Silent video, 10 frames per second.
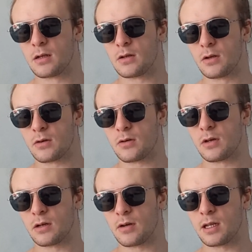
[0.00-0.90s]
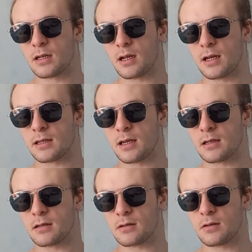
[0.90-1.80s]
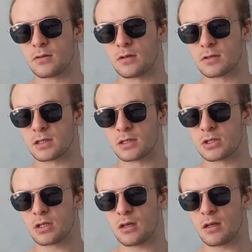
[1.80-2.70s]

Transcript: good ingredient, I like that, good dosage.